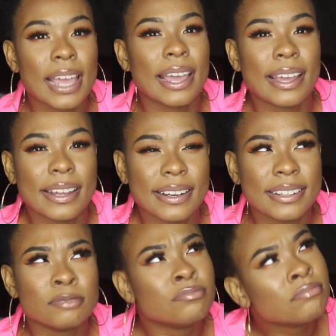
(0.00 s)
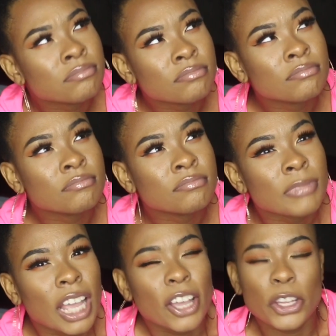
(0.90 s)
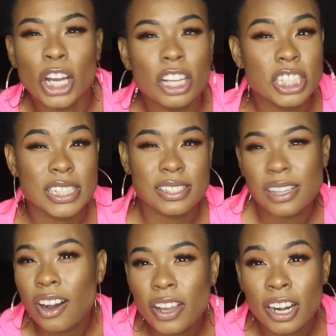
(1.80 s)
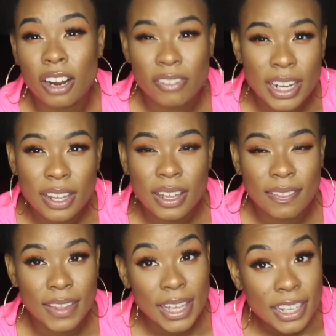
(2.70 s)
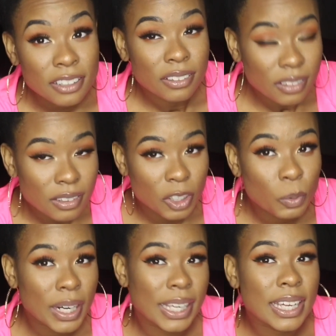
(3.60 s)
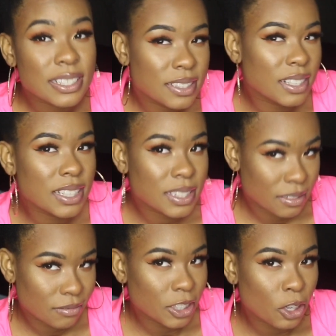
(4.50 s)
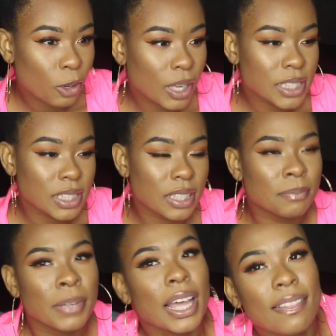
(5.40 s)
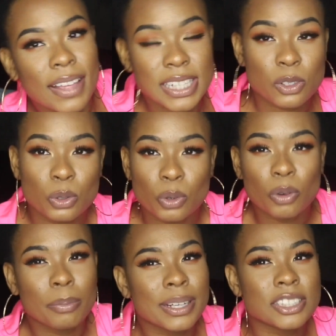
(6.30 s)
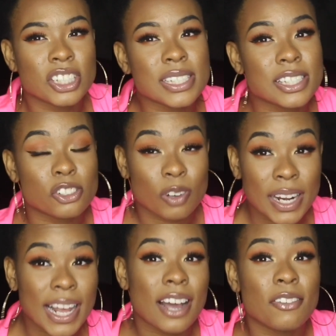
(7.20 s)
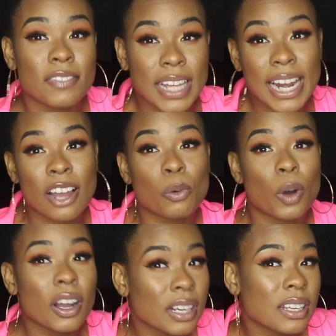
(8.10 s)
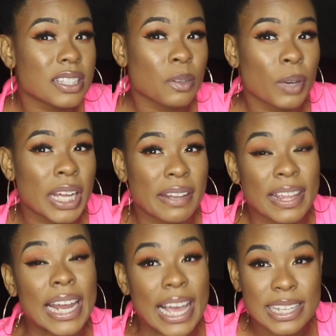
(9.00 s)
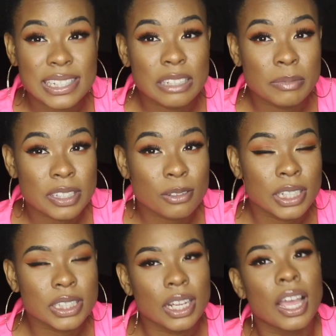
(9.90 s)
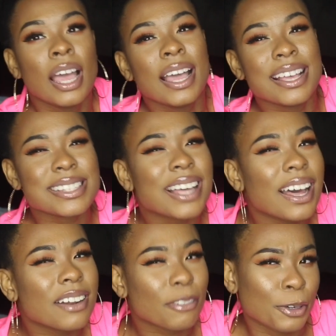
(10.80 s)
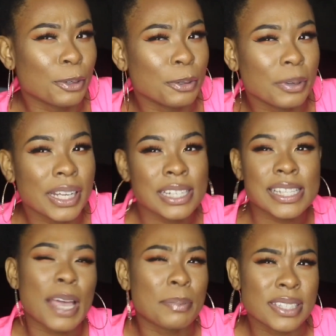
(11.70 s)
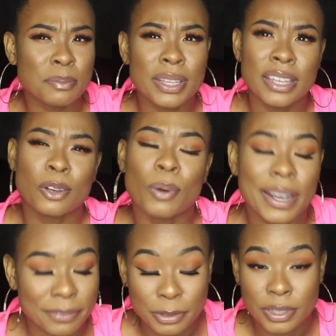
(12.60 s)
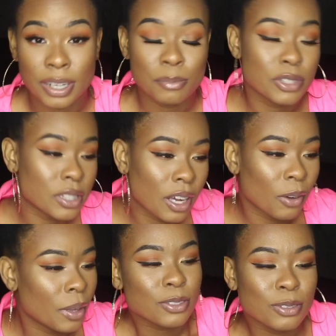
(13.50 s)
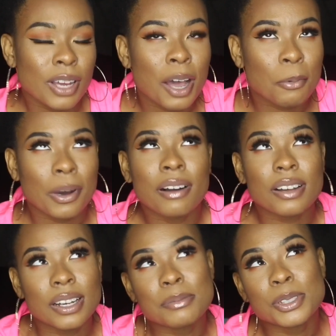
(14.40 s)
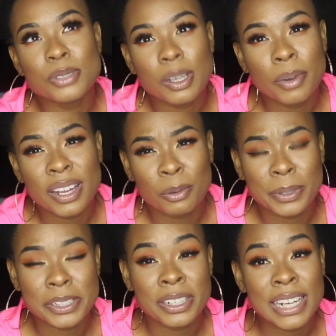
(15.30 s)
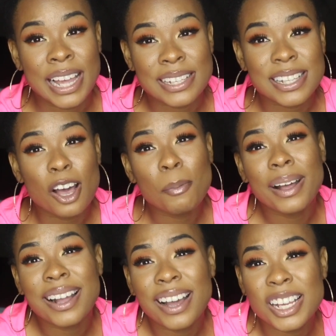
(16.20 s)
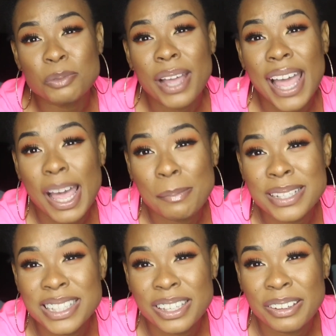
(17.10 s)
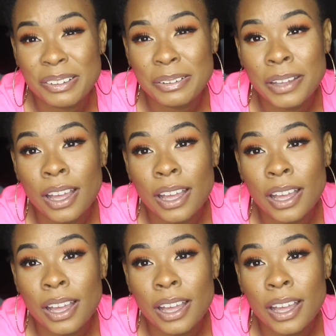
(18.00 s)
and y'all are just talking already and then you want to get into this, you know, question, that's cool. But just straight out, flat out walking up to someone and then asking them this question is kind of rude, and this happened to me quite a few times. So do not walk up to someone in a wheelchair and ask, oh my gosh, what happened to you?